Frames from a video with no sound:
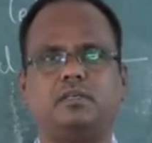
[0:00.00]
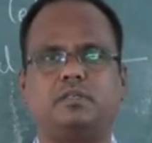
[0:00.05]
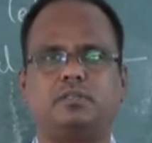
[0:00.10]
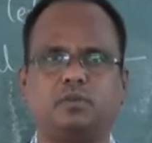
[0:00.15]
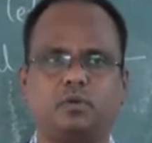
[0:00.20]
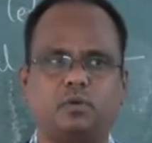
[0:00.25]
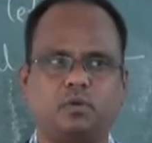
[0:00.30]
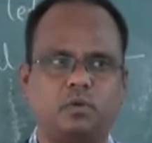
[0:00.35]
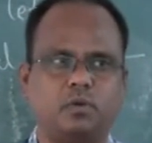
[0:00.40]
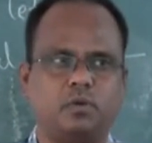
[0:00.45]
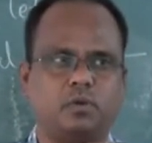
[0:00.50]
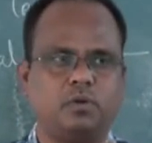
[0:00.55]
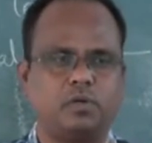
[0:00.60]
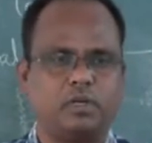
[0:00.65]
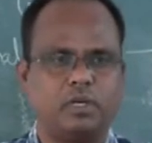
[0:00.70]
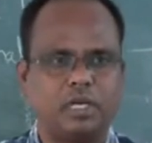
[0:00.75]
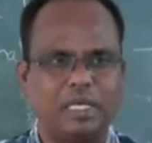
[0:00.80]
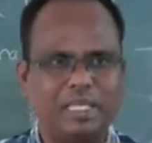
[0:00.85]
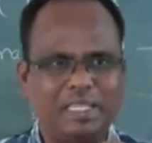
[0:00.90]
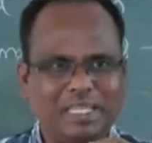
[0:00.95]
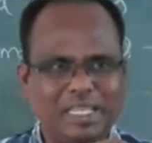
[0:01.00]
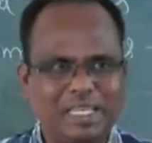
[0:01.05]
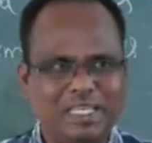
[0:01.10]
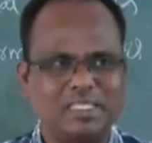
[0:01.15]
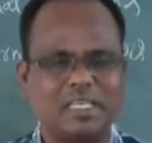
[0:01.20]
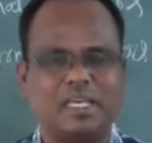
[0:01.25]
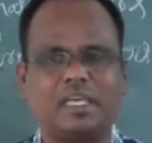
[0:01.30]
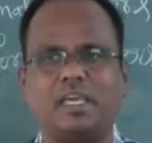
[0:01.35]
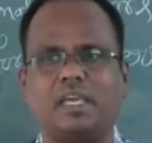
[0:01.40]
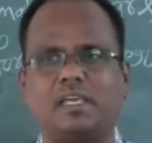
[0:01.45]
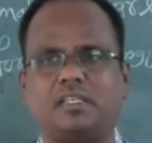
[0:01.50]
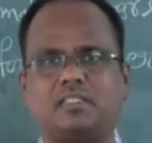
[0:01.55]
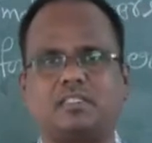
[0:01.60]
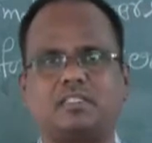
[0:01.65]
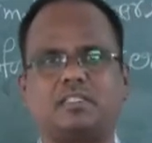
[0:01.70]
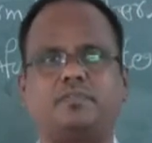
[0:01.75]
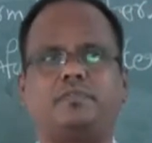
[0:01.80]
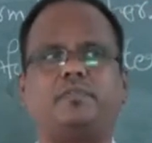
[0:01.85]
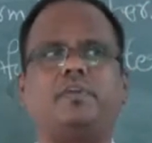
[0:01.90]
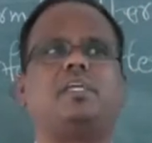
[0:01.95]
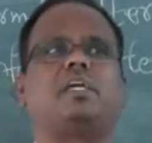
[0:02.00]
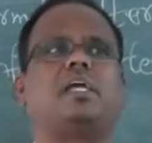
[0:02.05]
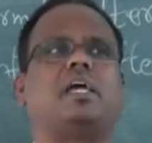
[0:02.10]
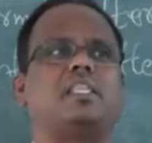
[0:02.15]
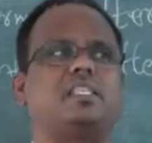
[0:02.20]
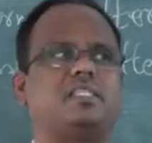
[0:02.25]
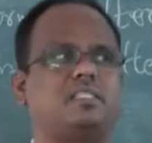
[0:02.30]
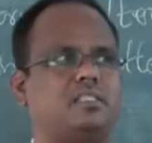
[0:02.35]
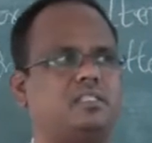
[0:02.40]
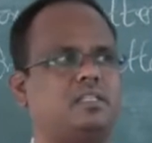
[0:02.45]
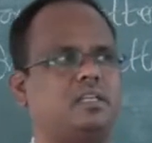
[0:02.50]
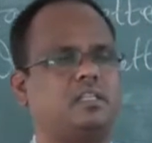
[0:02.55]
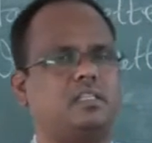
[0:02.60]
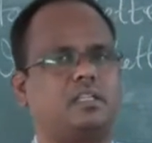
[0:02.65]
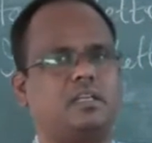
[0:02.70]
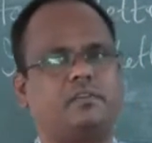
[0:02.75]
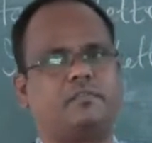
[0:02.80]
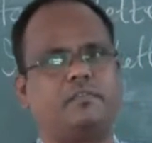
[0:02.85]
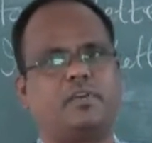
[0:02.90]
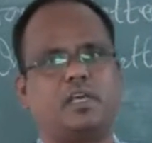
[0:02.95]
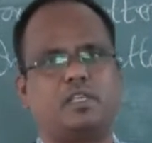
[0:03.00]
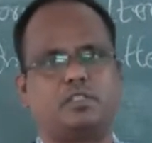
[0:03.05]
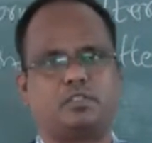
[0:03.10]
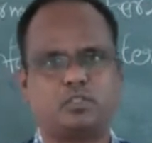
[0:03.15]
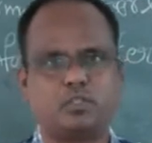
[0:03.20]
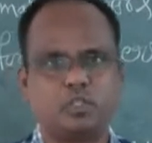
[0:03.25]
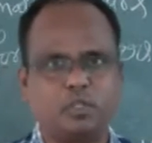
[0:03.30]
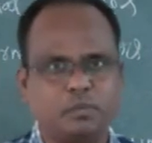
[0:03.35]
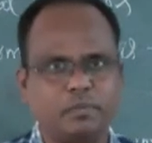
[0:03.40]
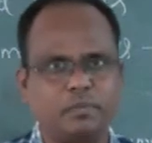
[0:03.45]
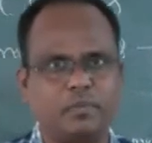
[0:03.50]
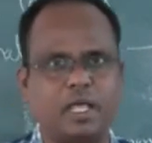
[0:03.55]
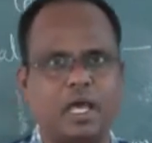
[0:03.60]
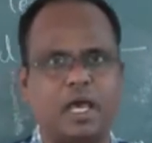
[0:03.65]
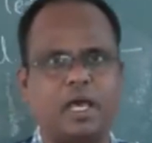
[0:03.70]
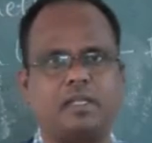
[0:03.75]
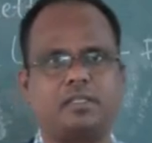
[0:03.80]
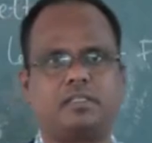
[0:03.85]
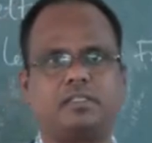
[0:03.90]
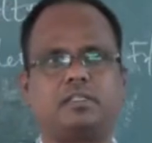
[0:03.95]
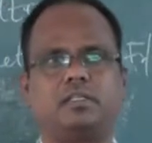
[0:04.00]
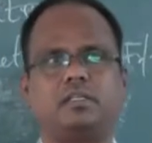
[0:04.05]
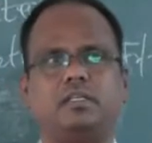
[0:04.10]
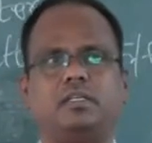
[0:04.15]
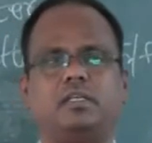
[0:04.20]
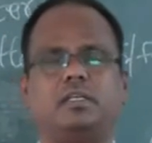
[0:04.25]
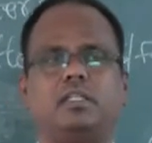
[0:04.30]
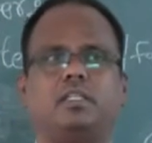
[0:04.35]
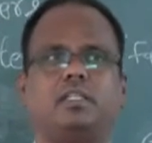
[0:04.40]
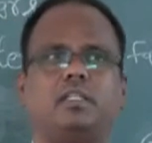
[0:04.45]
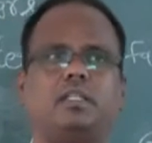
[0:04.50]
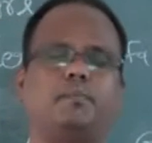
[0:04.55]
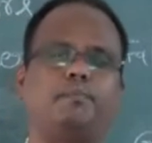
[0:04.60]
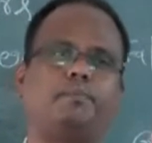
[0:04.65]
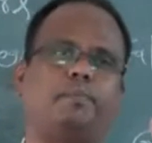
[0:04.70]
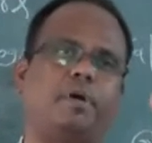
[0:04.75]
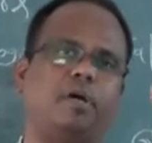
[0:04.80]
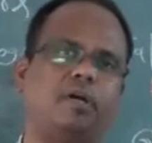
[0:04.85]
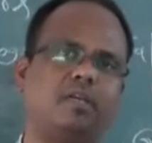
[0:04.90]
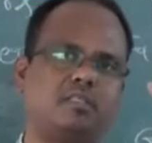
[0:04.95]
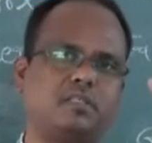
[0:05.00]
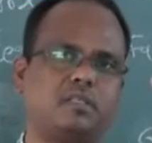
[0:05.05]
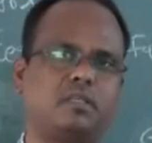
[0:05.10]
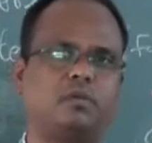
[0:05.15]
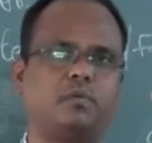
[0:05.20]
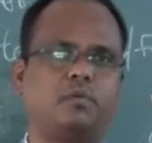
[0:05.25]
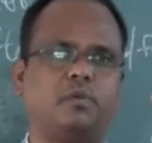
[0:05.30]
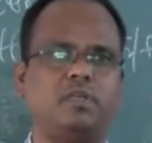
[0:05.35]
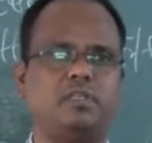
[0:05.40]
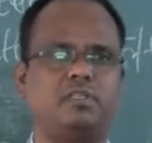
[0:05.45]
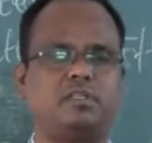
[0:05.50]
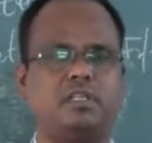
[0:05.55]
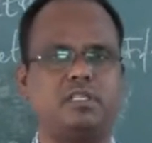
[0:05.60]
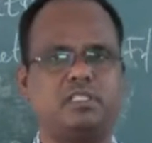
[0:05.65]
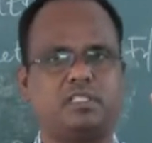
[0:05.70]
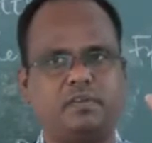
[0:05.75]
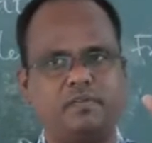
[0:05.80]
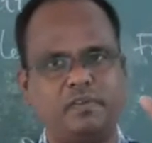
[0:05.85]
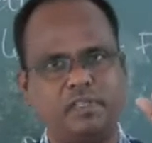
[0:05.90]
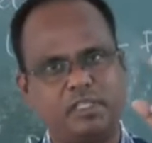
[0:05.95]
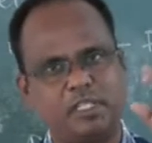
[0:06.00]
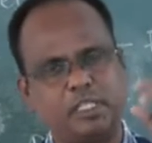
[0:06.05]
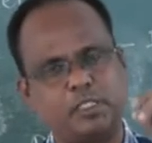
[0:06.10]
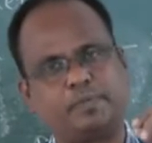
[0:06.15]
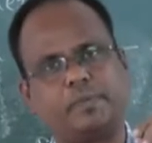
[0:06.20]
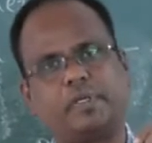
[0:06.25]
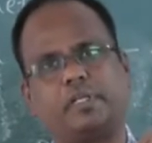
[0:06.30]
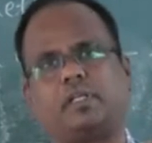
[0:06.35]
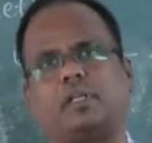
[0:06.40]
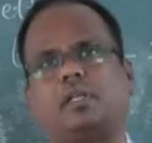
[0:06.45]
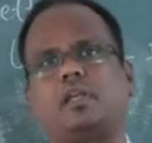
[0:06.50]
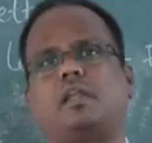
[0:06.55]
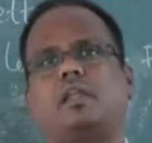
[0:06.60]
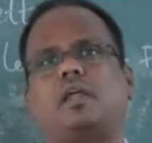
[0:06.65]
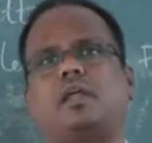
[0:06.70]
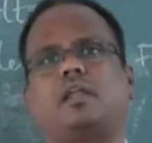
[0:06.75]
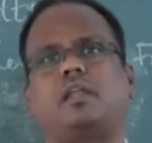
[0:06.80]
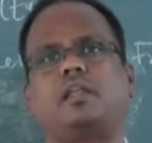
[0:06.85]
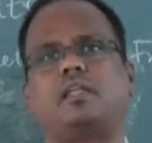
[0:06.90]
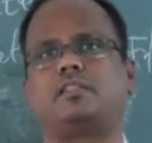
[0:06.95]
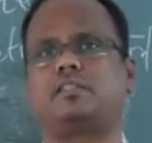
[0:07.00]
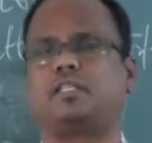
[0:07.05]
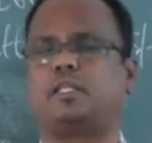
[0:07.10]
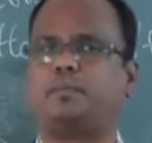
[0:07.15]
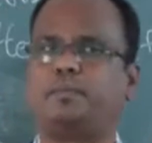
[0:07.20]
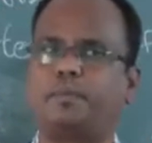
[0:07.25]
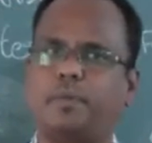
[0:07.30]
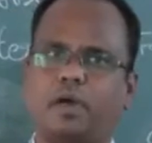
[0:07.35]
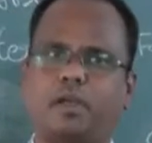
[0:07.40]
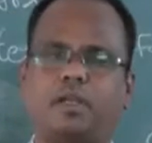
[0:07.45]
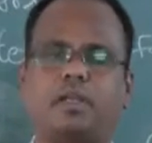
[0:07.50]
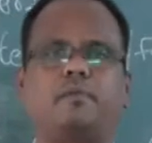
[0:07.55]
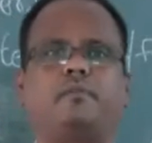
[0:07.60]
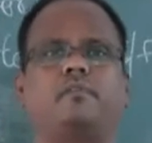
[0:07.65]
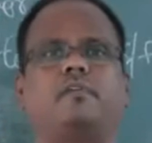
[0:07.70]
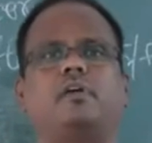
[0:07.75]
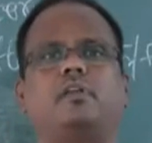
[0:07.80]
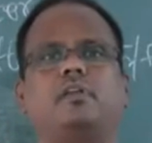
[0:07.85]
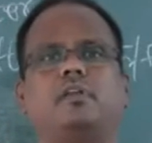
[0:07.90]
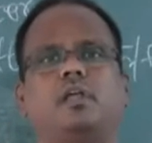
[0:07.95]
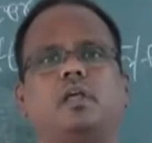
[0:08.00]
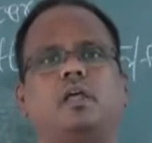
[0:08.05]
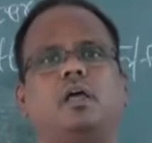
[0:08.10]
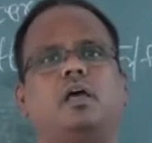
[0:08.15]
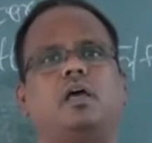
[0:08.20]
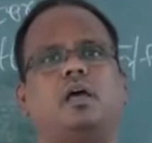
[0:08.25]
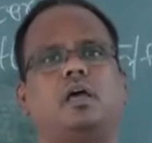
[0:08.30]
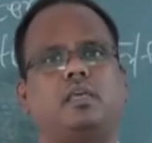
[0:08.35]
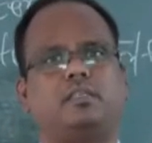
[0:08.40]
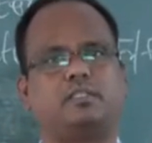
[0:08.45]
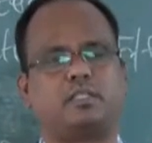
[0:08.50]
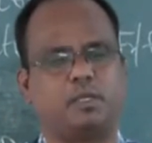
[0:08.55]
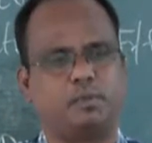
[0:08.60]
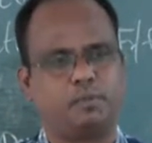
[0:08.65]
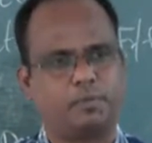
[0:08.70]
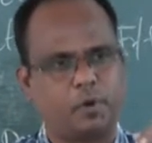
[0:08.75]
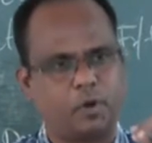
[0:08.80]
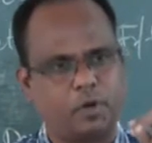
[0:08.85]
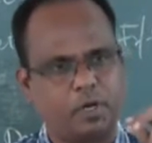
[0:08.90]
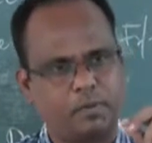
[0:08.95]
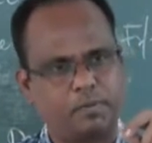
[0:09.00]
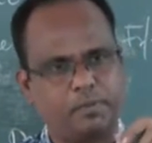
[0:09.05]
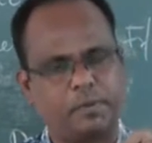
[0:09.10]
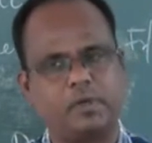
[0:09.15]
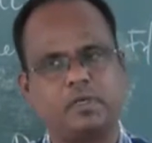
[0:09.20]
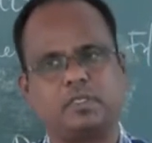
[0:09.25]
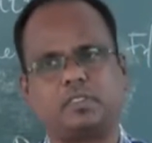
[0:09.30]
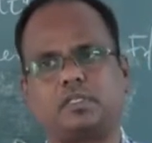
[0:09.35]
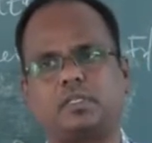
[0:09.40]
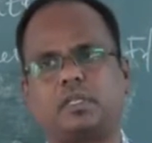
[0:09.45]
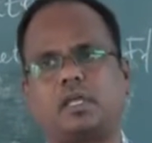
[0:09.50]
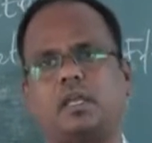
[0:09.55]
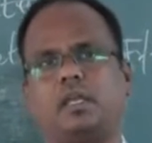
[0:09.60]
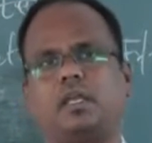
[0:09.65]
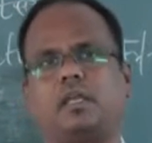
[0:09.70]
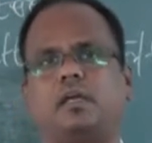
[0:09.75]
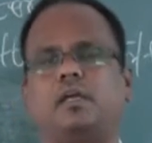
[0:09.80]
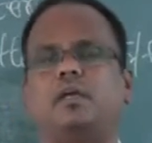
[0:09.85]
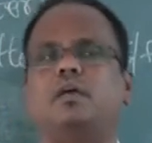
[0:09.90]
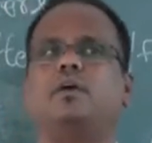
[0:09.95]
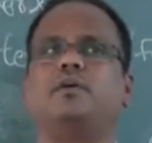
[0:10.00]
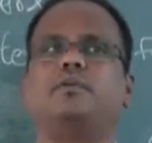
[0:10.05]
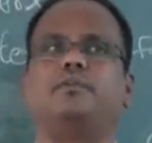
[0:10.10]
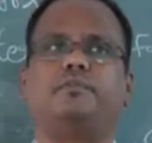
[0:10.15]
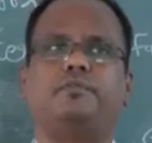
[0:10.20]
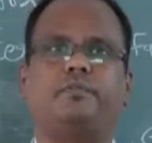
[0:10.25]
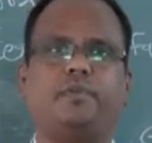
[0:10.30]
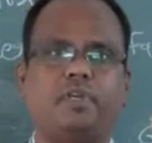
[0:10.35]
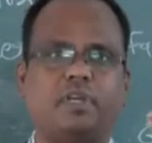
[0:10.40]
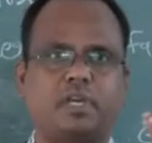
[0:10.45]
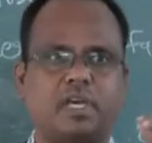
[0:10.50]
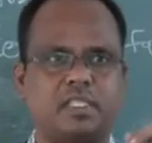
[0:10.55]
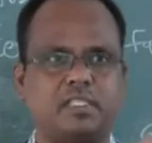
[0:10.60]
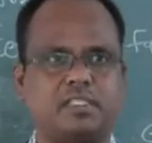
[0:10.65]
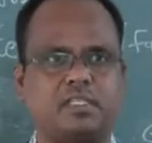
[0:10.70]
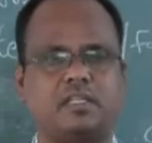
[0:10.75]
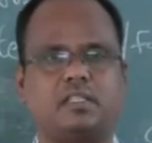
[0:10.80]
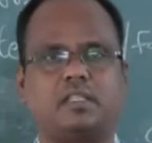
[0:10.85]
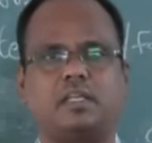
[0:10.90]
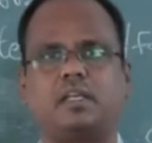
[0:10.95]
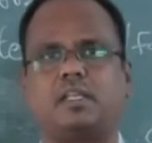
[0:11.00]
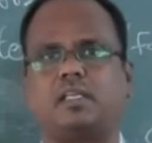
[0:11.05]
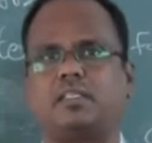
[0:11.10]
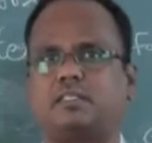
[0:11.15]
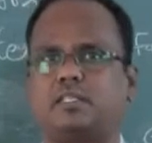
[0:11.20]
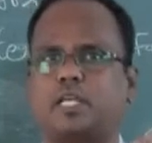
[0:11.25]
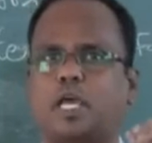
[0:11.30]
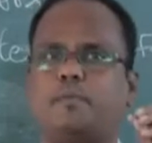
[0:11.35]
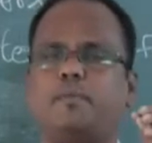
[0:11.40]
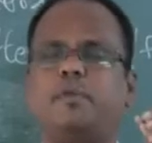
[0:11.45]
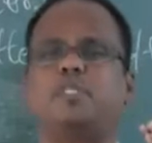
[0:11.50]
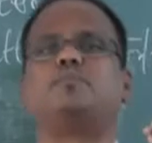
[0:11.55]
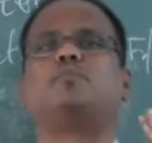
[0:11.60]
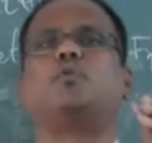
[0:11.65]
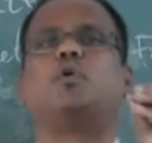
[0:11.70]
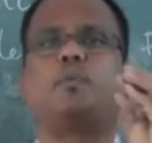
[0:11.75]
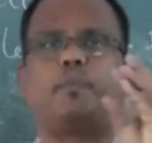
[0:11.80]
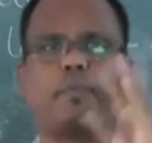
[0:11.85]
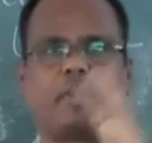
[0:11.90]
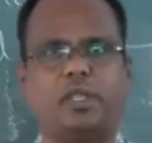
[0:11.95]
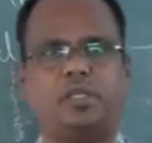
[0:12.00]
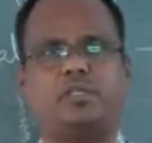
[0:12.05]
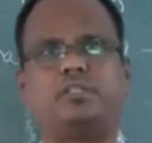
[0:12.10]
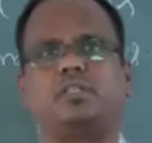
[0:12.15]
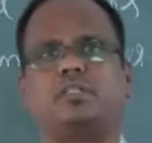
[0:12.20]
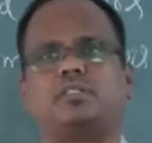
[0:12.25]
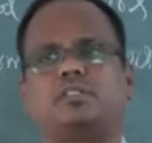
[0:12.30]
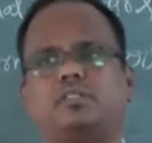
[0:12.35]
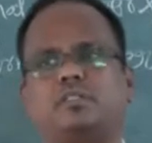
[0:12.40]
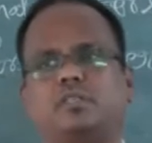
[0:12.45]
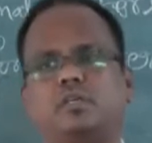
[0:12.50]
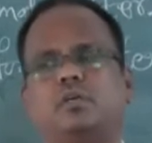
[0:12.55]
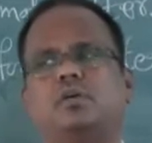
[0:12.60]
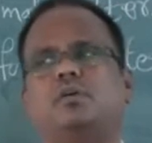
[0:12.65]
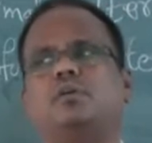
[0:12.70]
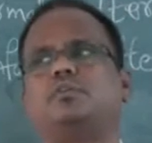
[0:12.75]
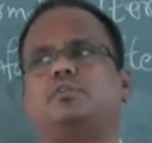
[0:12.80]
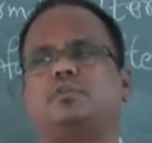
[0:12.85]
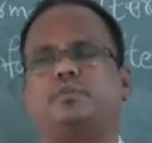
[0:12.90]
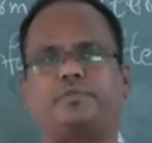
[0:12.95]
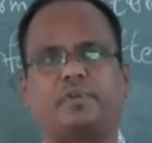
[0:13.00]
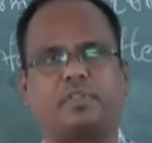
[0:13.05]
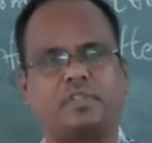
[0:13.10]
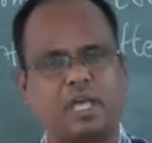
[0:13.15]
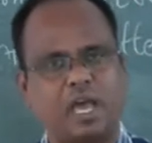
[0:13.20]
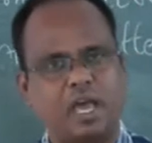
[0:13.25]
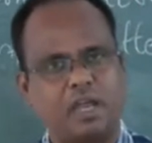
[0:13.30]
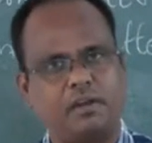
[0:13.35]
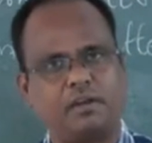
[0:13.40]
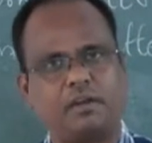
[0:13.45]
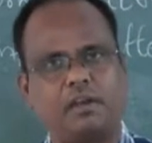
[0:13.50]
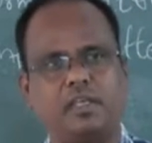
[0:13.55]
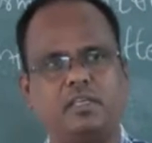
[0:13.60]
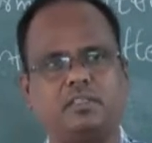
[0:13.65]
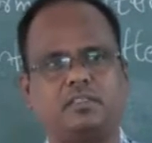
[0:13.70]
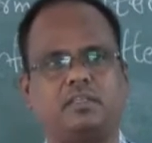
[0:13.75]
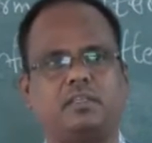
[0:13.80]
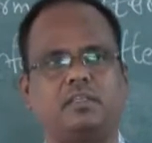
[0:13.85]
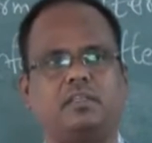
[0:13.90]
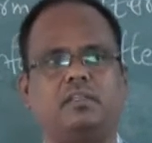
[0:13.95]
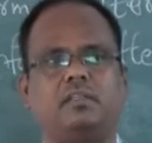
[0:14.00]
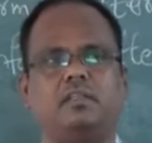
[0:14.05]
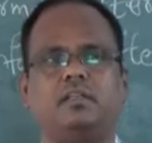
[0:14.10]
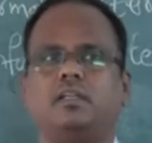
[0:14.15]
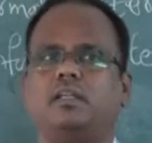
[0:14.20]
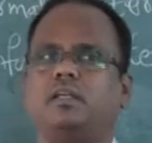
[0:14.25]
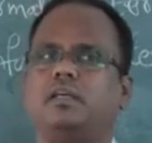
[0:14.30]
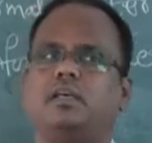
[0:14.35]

So in these occasions, we consider that, we assume that the person who is receiving this particular letter is an important one, is an important person, and we consider that his time is more precious. So for that reason,